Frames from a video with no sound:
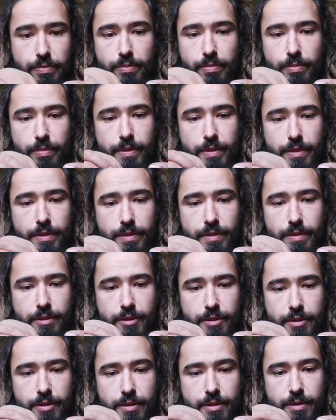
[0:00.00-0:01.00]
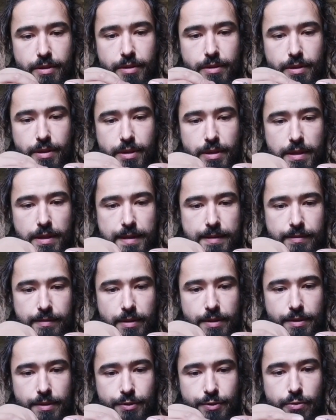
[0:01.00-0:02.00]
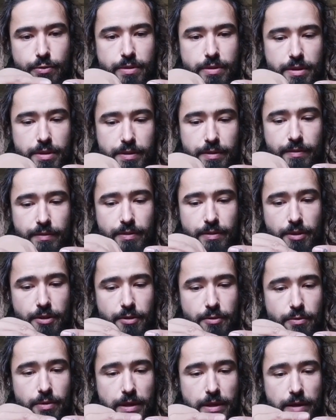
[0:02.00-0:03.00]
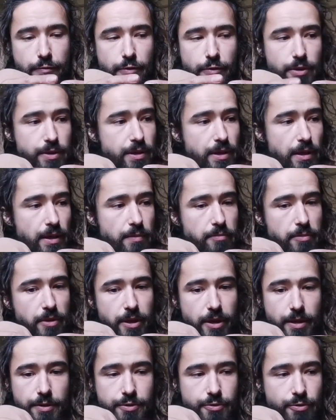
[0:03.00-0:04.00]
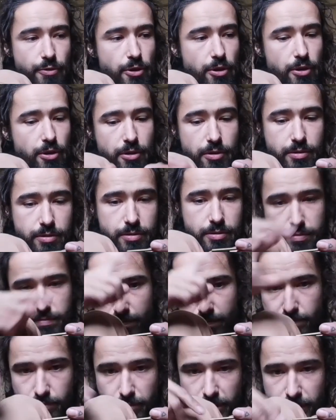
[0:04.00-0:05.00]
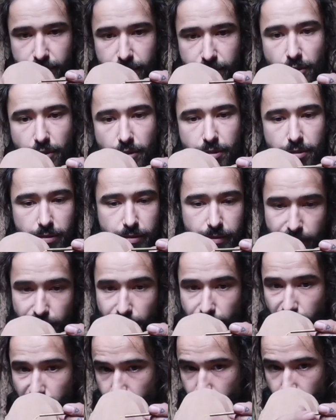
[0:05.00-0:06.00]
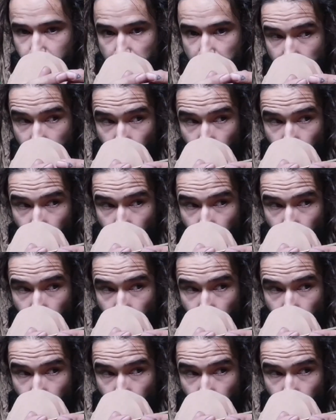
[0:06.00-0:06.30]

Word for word: as I do this, you know, every time I draw my circles around any one of the corners,